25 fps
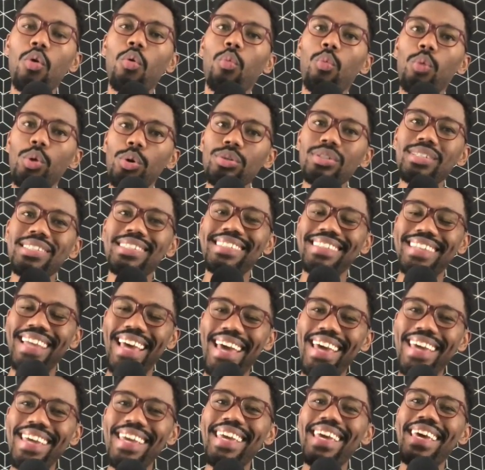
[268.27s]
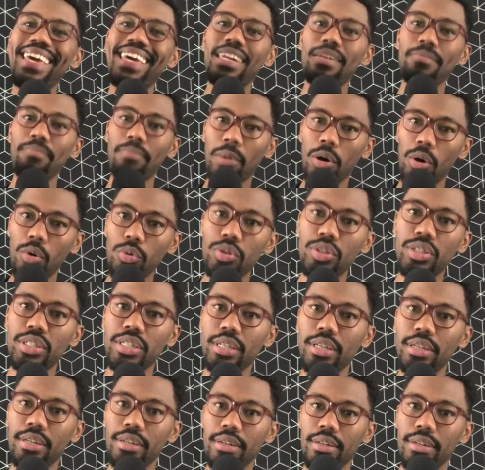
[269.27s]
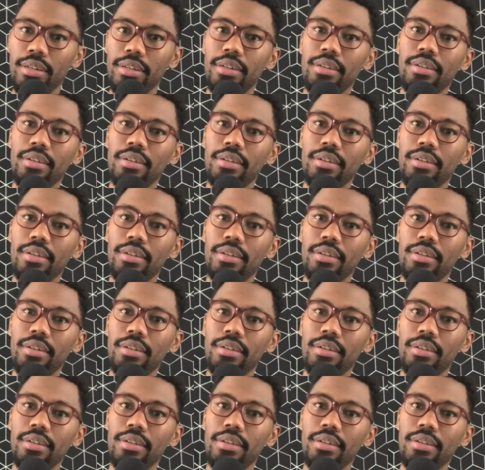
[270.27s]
will stay in motion.